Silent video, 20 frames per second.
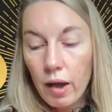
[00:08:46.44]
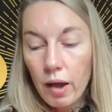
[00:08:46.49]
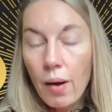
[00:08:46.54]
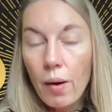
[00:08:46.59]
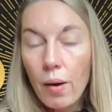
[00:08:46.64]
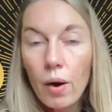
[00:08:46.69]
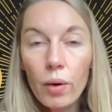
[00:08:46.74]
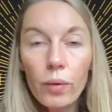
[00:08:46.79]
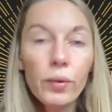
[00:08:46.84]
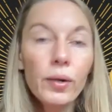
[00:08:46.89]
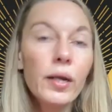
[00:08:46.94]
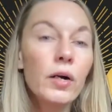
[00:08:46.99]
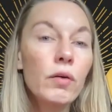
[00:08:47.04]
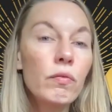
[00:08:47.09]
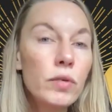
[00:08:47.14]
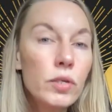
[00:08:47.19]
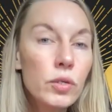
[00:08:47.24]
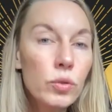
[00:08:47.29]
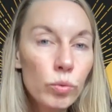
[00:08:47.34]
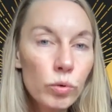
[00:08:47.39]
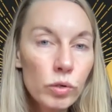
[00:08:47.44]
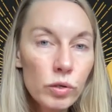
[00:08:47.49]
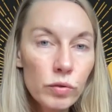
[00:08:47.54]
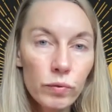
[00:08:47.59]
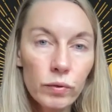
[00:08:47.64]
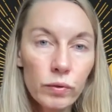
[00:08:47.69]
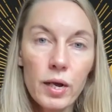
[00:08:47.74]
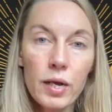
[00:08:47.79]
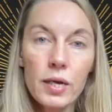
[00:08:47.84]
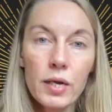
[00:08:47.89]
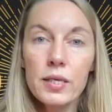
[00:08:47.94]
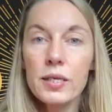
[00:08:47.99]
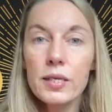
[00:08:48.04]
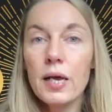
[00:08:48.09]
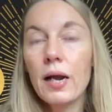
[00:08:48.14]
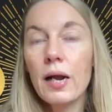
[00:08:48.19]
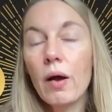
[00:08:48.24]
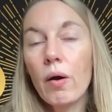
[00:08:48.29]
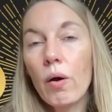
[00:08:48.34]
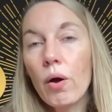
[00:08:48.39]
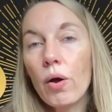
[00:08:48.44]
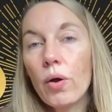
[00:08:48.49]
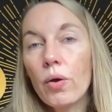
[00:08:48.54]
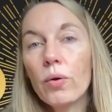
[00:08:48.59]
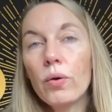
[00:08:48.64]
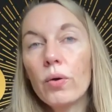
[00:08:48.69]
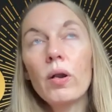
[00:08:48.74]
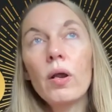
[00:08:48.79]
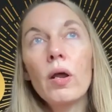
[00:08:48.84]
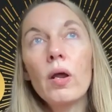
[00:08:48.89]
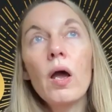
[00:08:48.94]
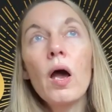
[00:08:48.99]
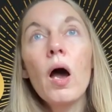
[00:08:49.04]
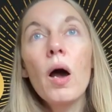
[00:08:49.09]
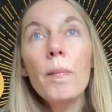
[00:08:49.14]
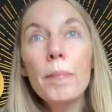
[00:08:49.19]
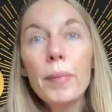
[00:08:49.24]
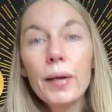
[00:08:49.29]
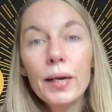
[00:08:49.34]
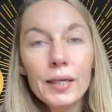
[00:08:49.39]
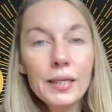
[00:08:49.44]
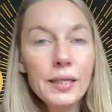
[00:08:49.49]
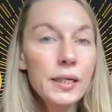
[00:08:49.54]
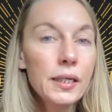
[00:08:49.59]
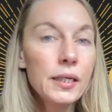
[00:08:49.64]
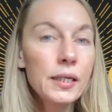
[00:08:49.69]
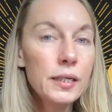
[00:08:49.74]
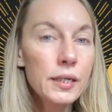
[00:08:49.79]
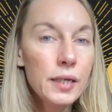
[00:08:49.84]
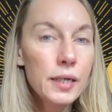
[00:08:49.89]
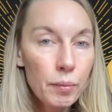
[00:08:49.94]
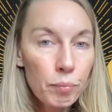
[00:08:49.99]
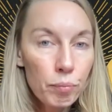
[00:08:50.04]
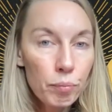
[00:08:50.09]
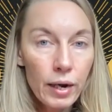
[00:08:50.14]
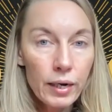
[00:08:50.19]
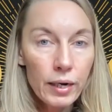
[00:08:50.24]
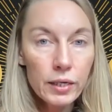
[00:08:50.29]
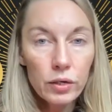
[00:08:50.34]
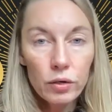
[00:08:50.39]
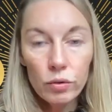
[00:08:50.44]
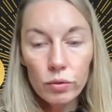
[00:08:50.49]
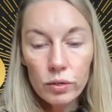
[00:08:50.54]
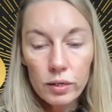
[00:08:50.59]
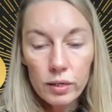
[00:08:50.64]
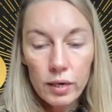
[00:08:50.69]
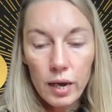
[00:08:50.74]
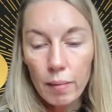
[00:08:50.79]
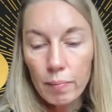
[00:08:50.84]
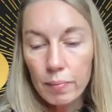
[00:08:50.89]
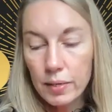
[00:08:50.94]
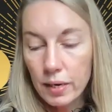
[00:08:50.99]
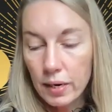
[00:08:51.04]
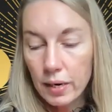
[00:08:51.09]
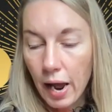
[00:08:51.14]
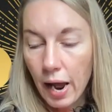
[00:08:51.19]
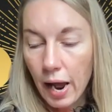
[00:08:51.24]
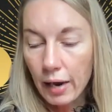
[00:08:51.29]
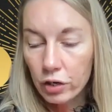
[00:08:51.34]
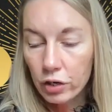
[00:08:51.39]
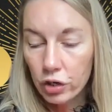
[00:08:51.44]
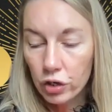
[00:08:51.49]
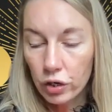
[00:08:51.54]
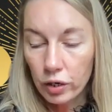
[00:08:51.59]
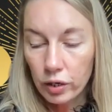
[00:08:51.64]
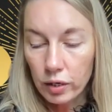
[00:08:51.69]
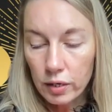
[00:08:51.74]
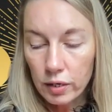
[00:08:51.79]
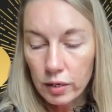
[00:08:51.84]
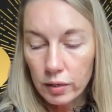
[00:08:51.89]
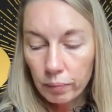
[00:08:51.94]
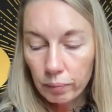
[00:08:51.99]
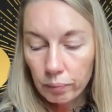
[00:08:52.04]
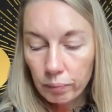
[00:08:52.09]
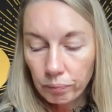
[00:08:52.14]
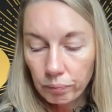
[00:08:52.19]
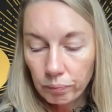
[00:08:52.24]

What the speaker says: our own inner resourcefulness, and our own ability to take practical steps and actions.